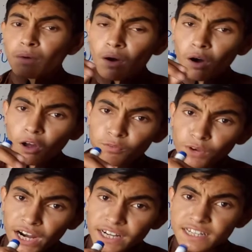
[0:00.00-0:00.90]
all
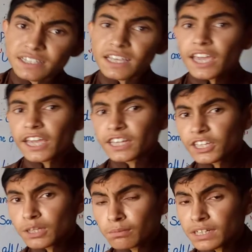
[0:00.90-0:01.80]
plants and
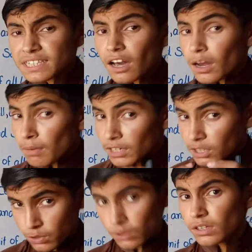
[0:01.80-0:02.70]
animals are
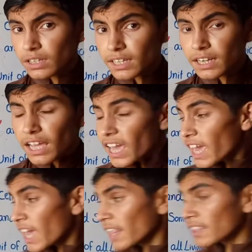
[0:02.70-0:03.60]
multicellular,
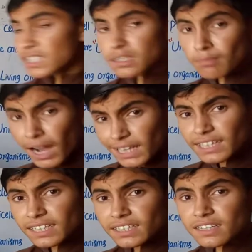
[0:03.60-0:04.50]
and the smaller
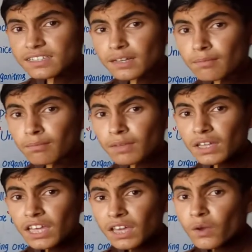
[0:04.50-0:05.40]
organism
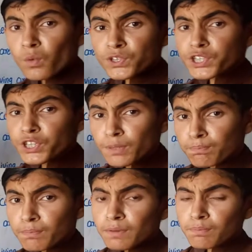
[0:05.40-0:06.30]
which he
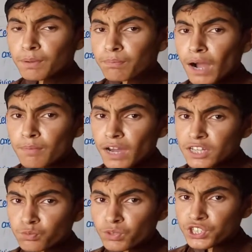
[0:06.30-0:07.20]
performed
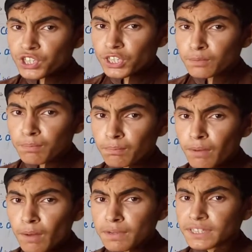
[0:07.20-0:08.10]

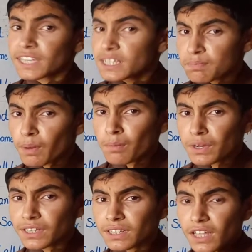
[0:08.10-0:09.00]
the experiment